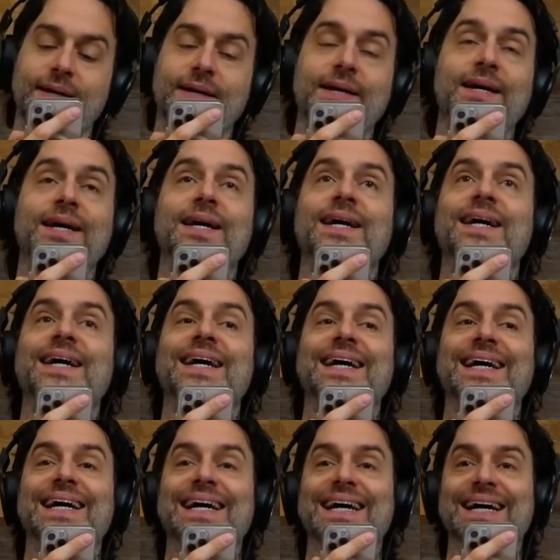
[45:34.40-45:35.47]

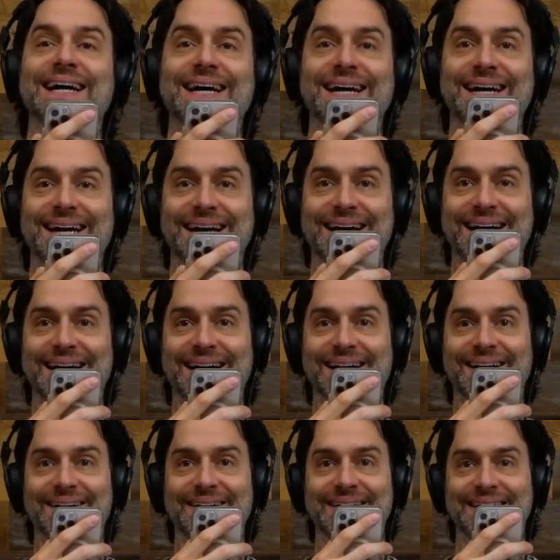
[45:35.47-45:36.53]

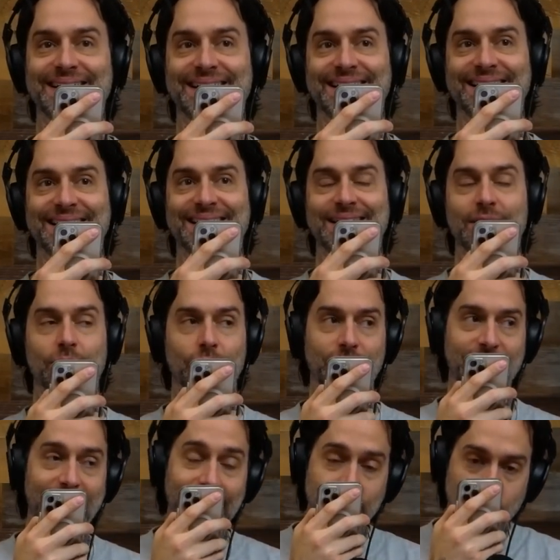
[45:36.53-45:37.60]
oh. Well,
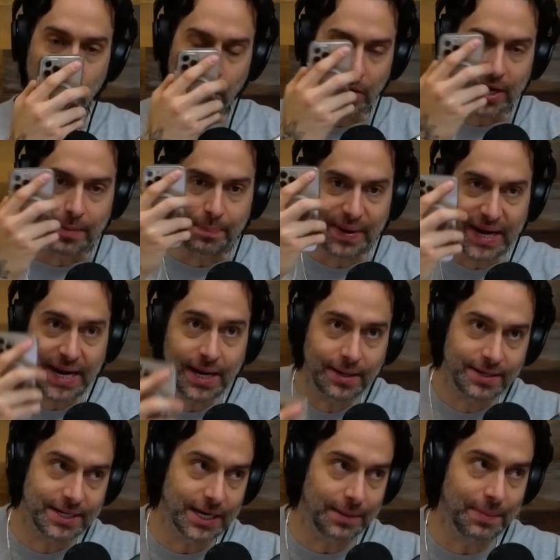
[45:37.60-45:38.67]
that's creepy.
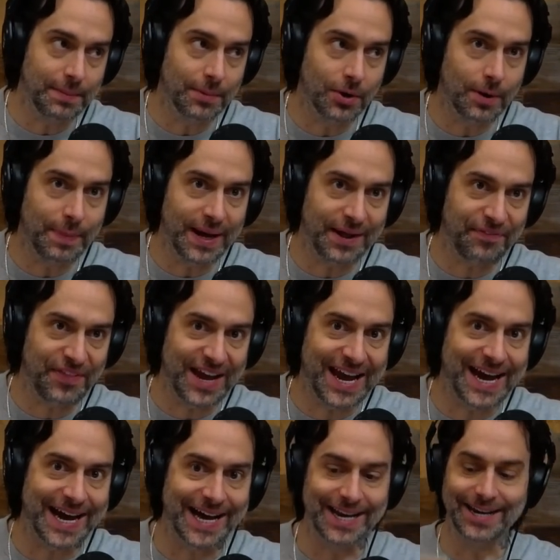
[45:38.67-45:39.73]
Tell me more about
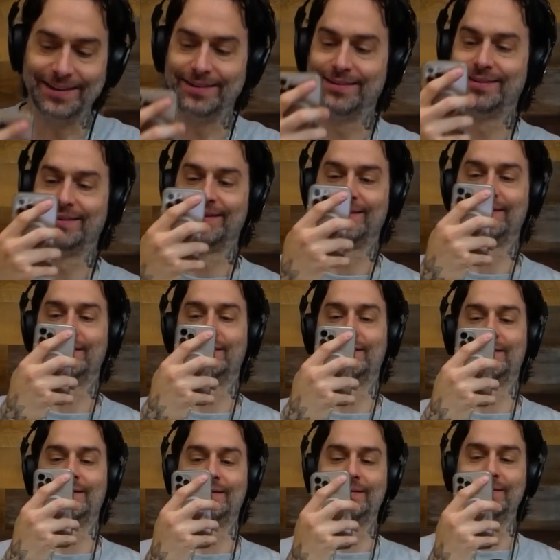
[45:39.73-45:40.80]
that.
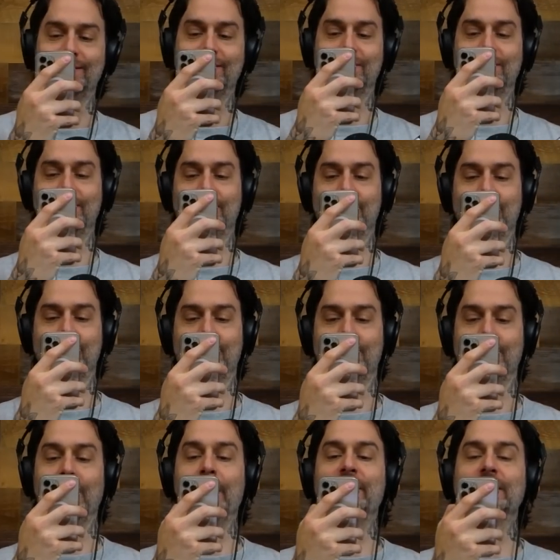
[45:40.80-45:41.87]
More about
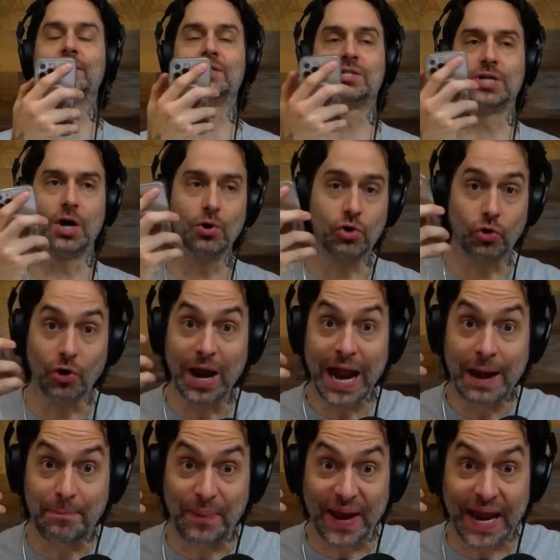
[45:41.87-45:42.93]
that. I mean, so
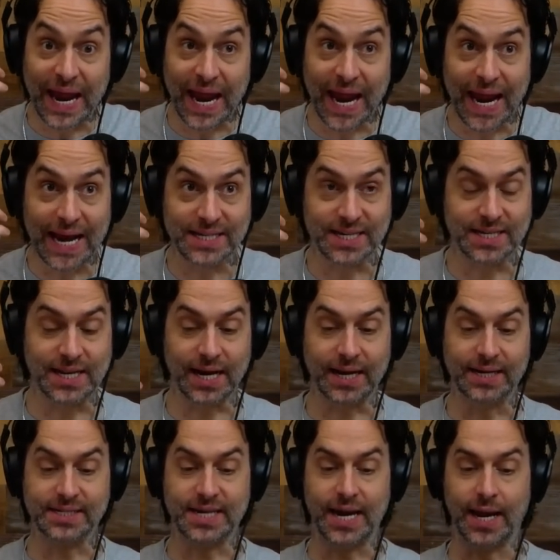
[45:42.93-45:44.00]
creepy. Has his dick
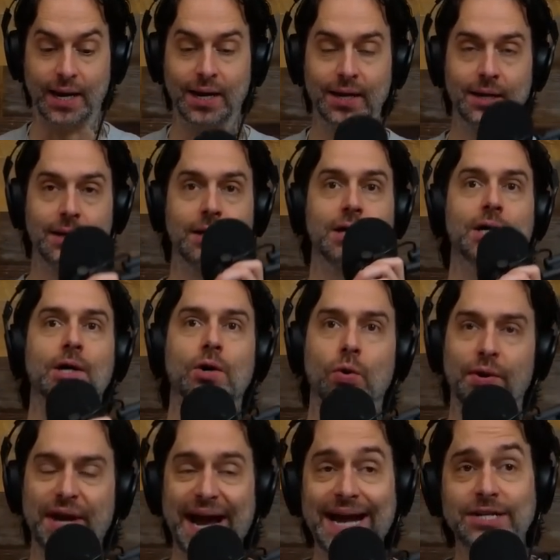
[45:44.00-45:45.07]
in his hand.
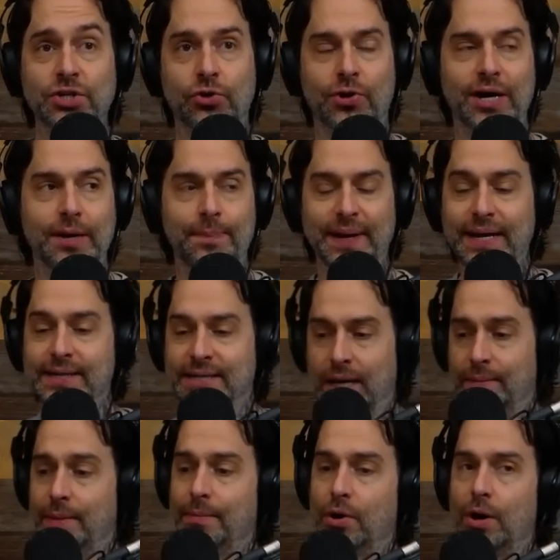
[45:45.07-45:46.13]
Well, that's creepy.
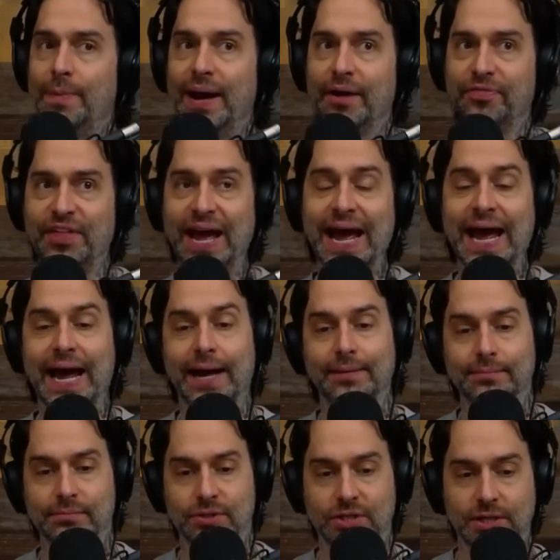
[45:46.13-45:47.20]
Tell me more about that.
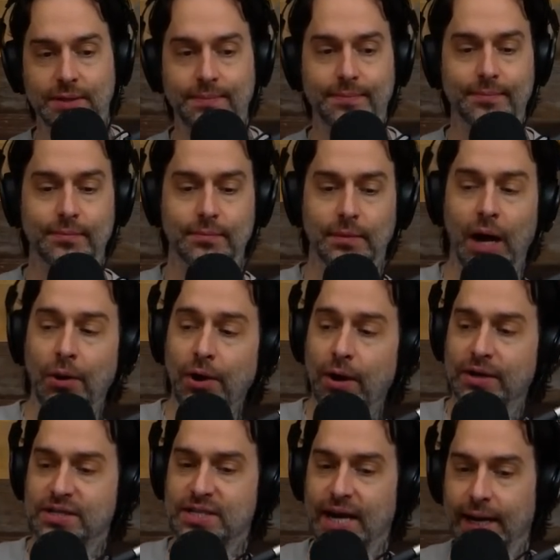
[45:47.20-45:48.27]
Hold
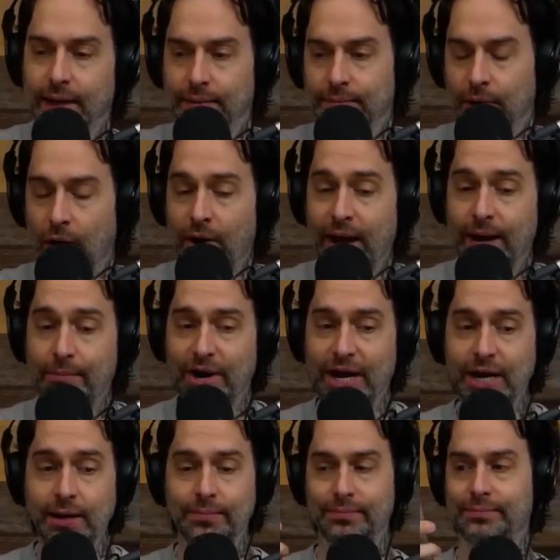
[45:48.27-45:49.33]
on a second. All right, I'm
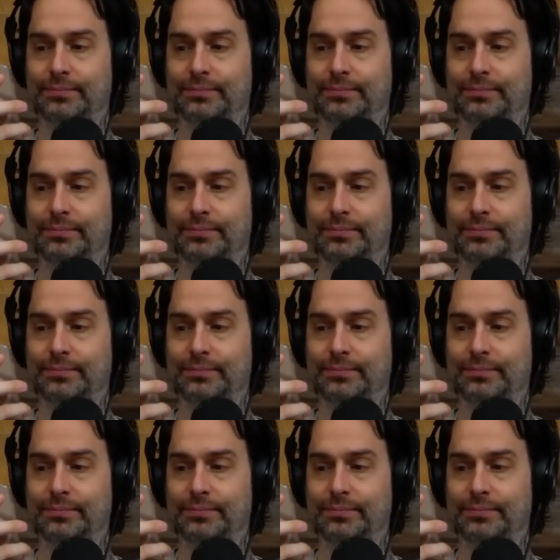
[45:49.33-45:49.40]
ready.